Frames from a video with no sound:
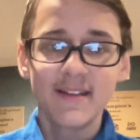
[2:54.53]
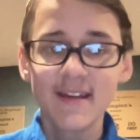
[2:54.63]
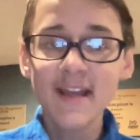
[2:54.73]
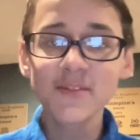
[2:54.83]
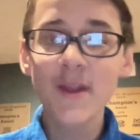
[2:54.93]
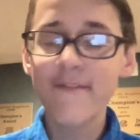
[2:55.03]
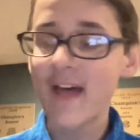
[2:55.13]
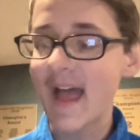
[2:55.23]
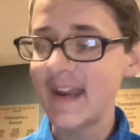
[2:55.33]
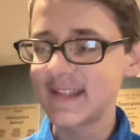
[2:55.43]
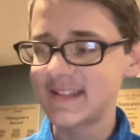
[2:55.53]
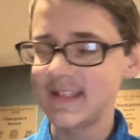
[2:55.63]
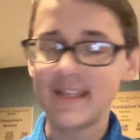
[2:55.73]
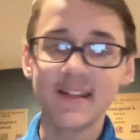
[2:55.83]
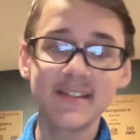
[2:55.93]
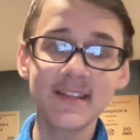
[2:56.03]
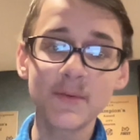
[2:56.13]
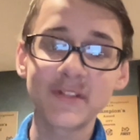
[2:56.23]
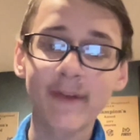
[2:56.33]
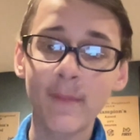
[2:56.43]
Next, we have the NXT. This thing
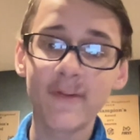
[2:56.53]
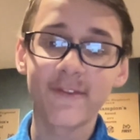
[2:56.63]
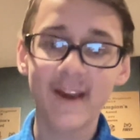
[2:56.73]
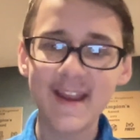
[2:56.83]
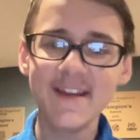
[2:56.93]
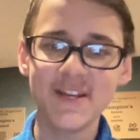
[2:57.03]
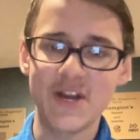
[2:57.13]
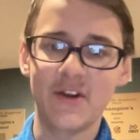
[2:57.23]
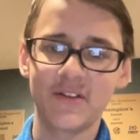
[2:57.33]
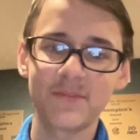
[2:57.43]
was available for 8 years,